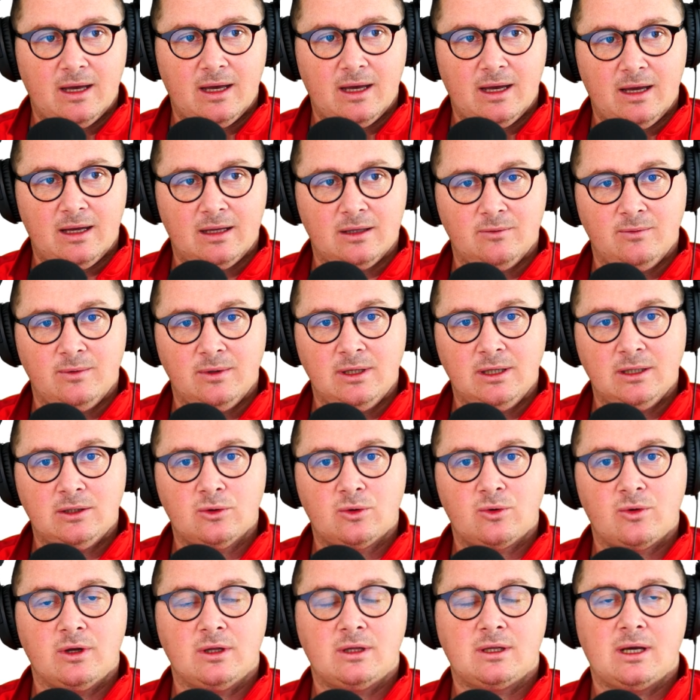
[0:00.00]
and we need to
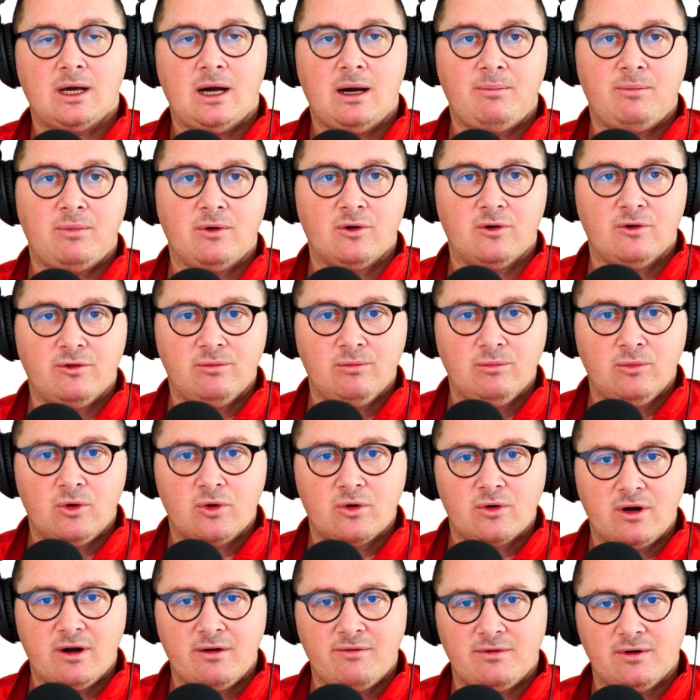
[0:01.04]
create a couple of
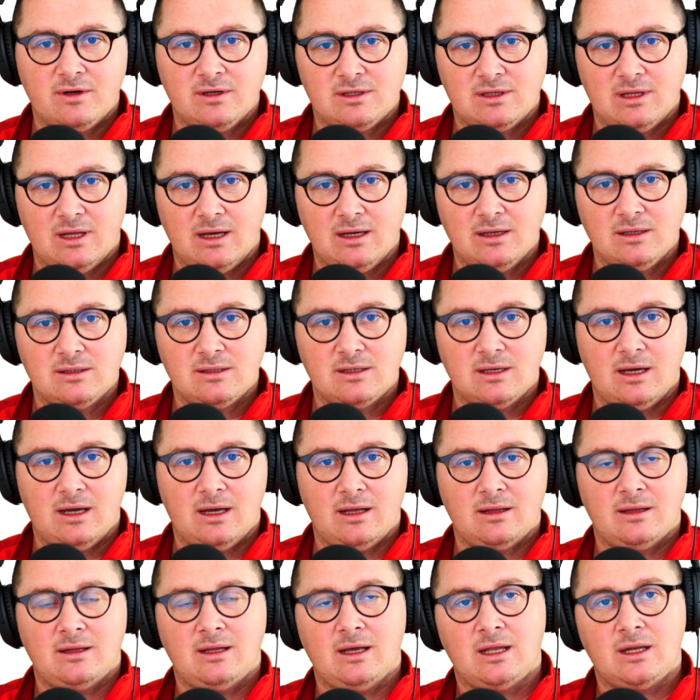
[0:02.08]
more reference lines,
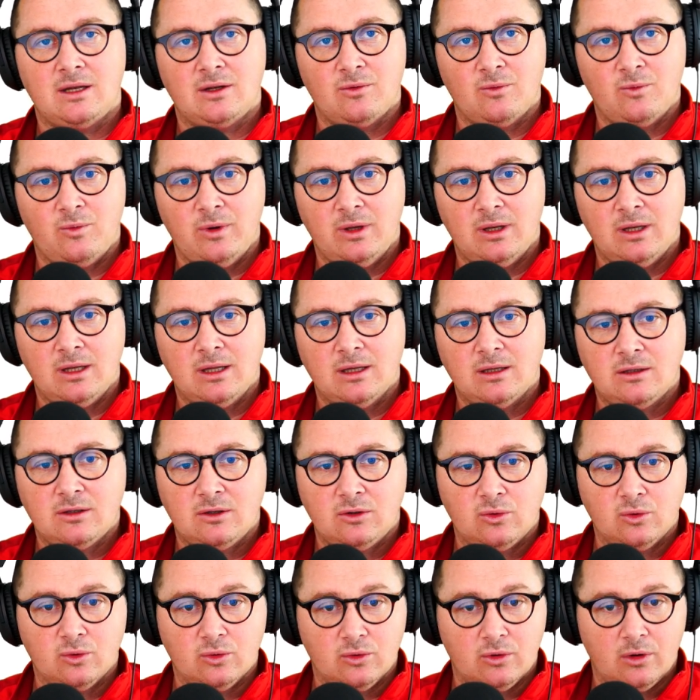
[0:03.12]
and then we need
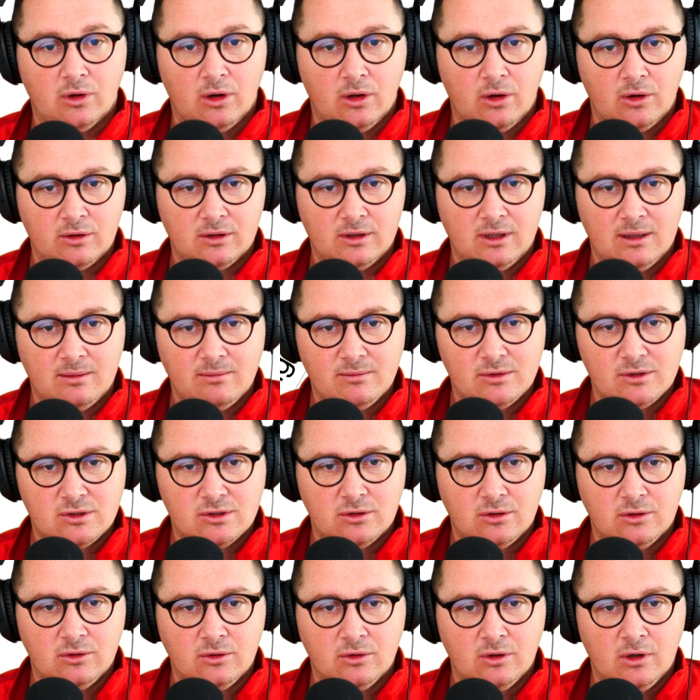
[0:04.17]
to lock them.
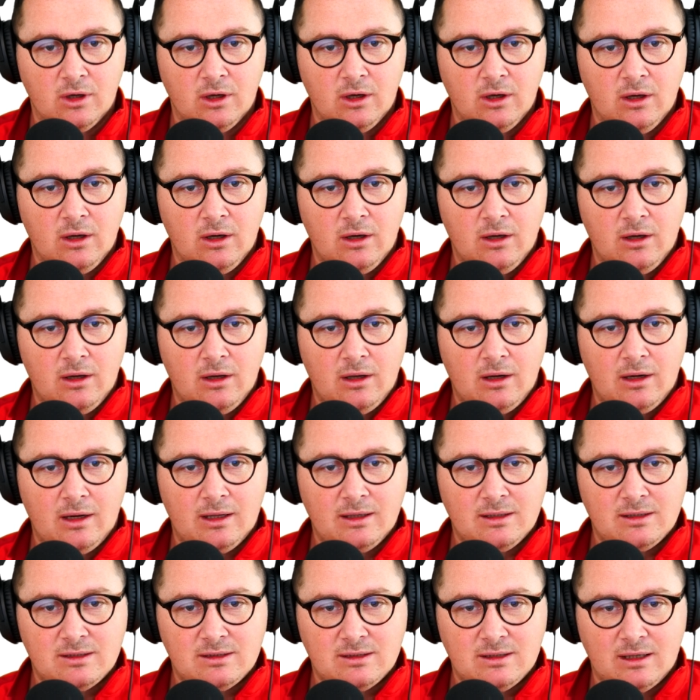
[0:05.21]
So
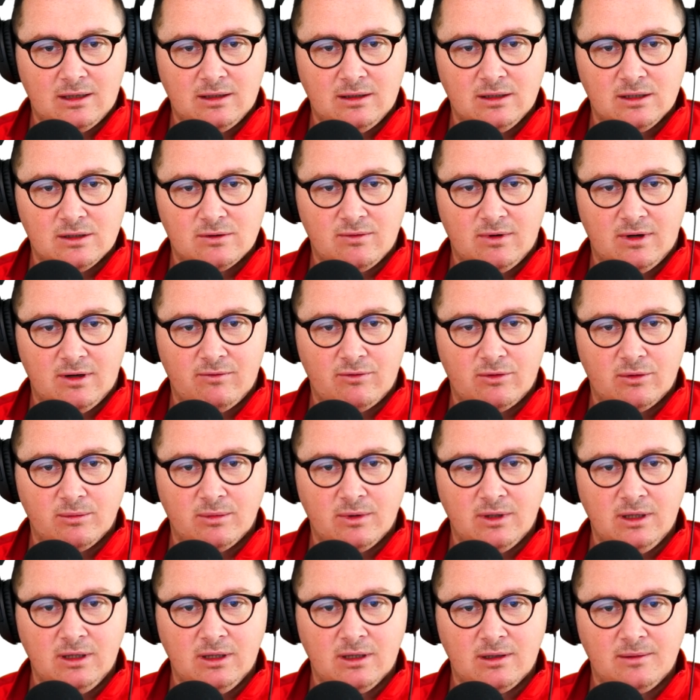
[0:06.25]
let's start this one from
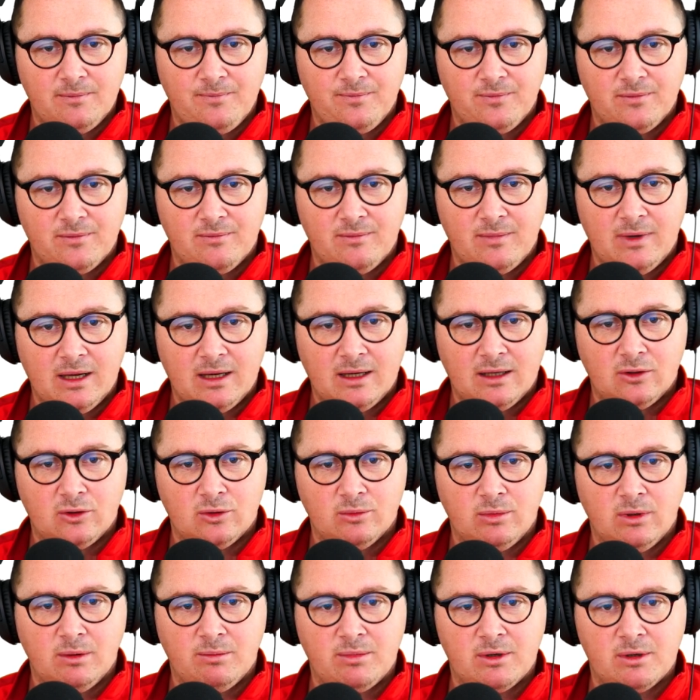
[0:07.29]
here, make it to
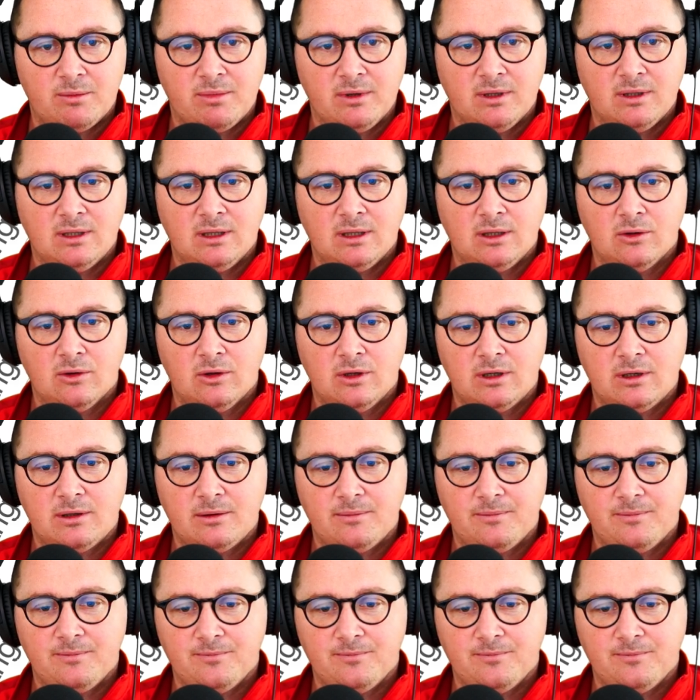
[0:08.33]
be perpendicular,